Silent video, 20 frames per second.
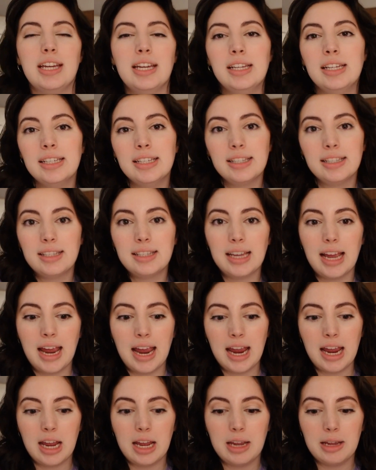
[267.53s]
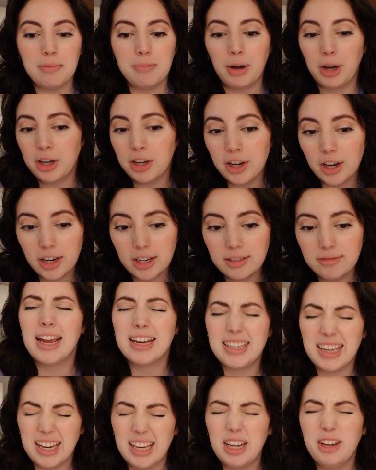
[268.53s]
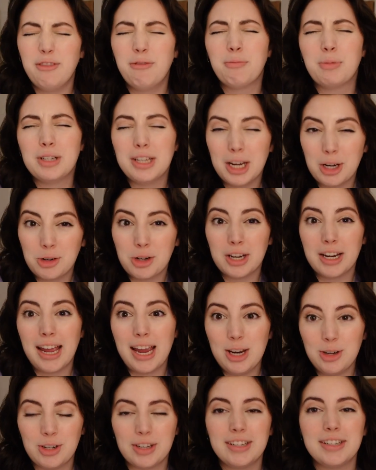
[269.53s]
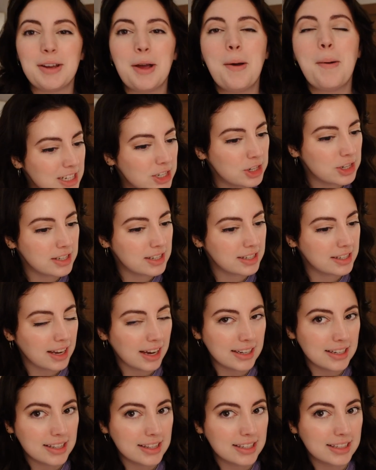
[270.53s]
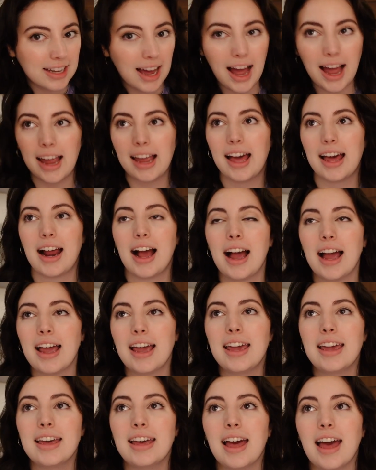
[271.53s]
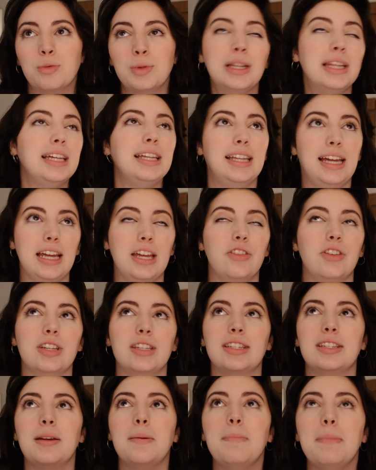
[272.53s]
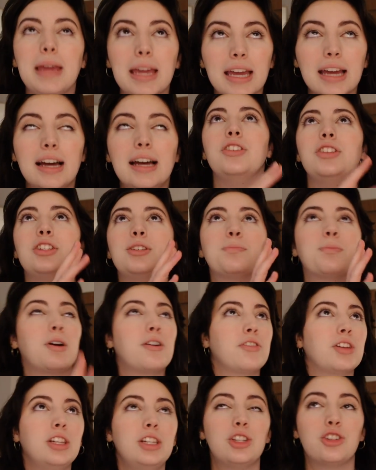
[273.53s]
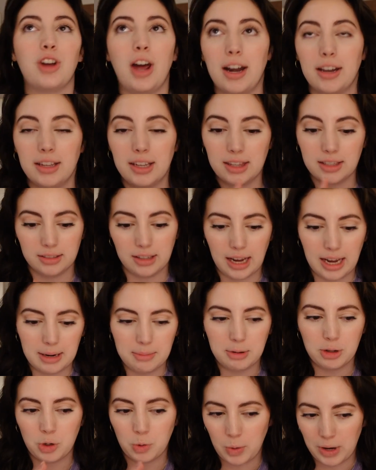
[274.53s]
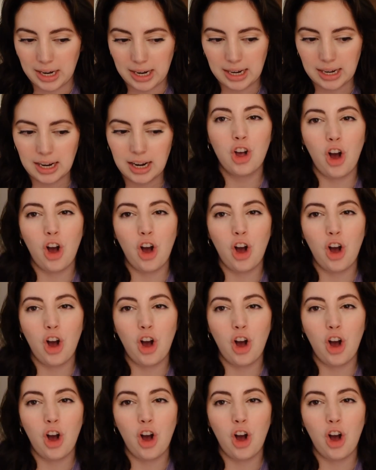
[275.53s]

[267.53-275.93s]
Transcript: is a bodyguard, executive protection agent. She's assigned to this guy, and I really like this. To me, this is perfectly straddling the line between